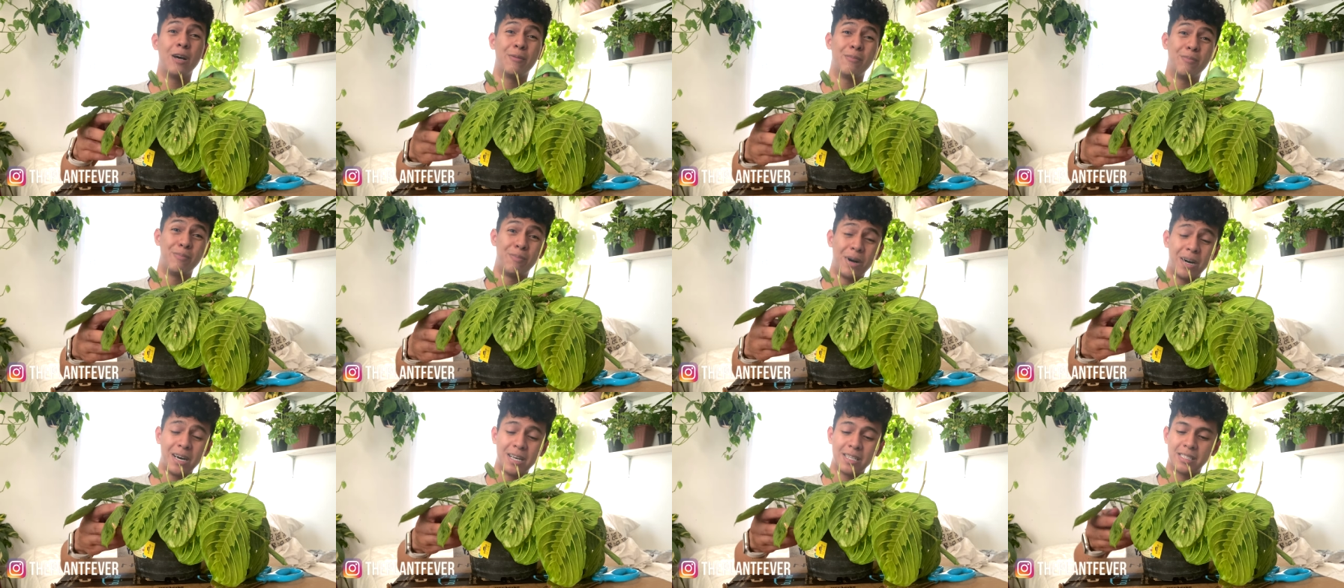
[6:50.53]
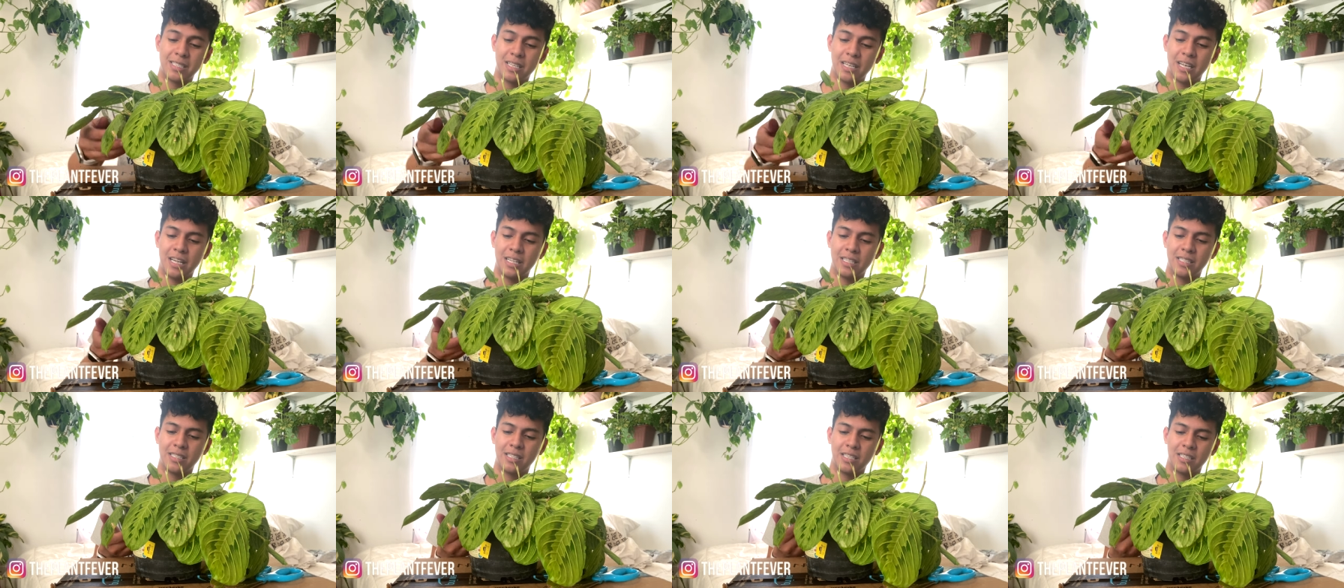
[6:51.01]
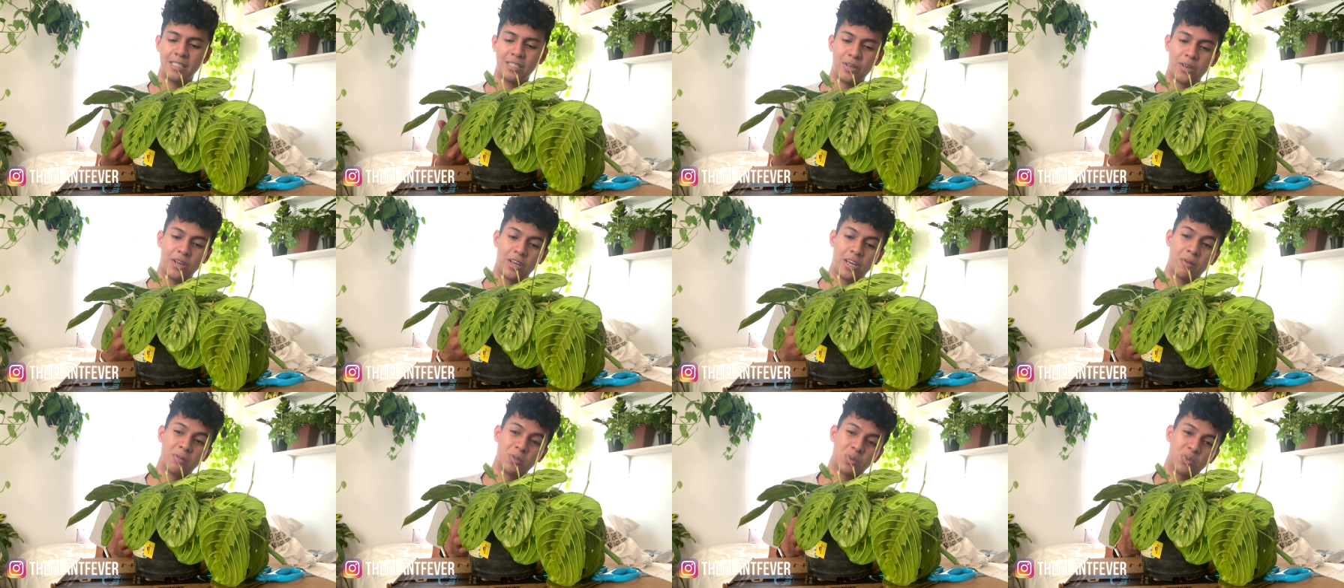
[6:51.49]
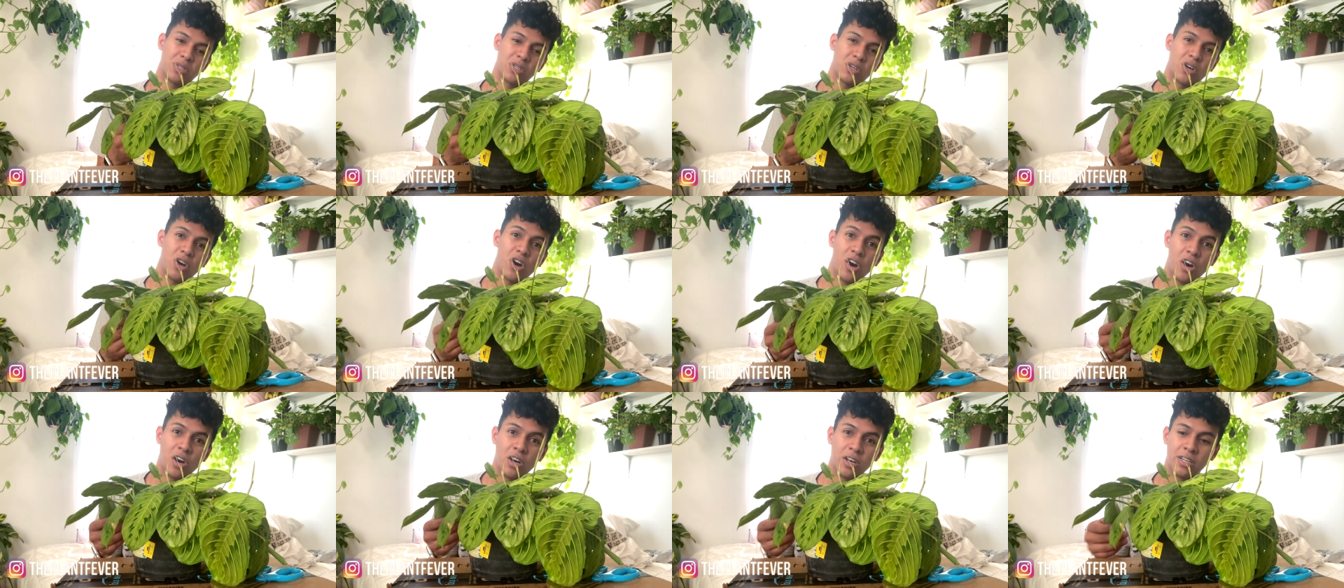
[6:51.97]
But it, it, comes with a
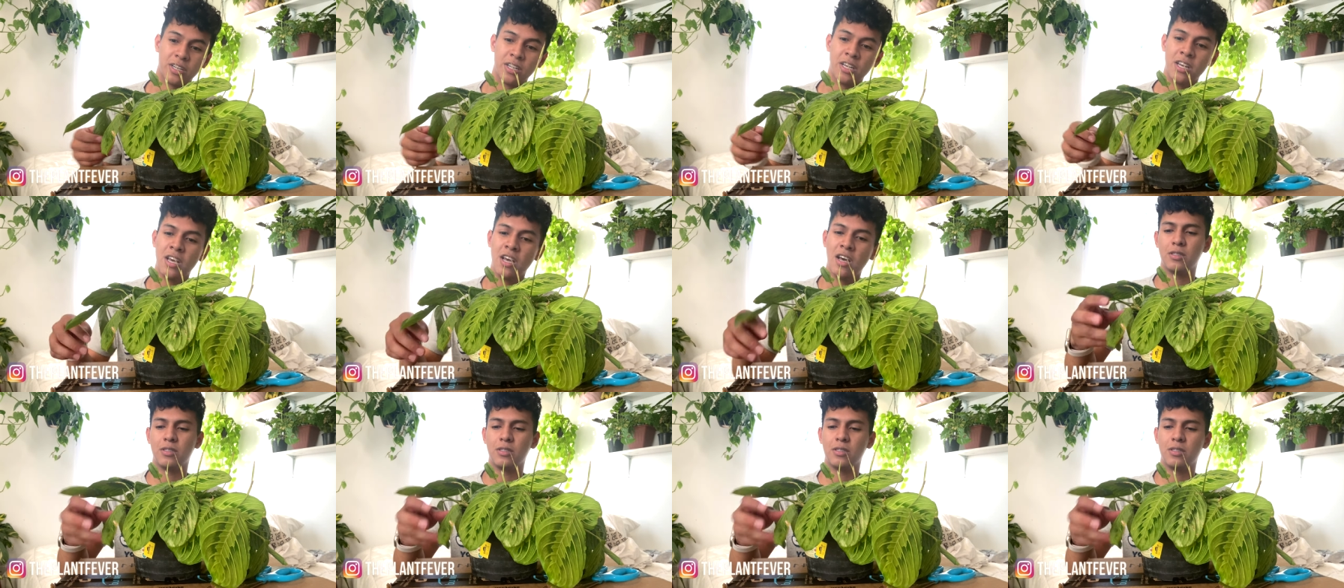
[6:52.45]
con.